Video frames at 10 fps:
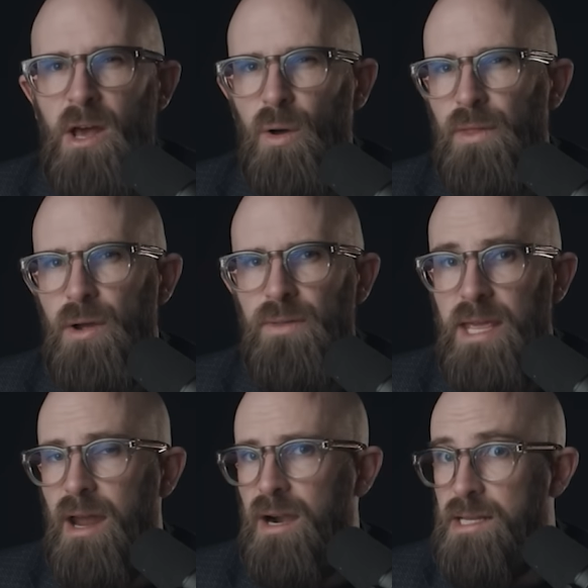although
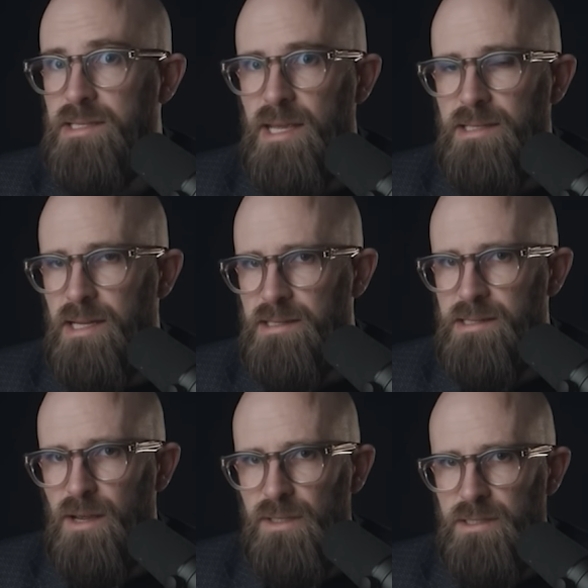the area's years under
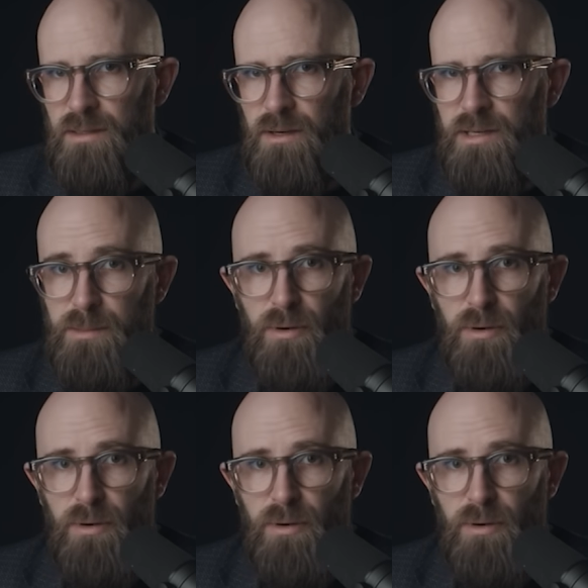Soviet authority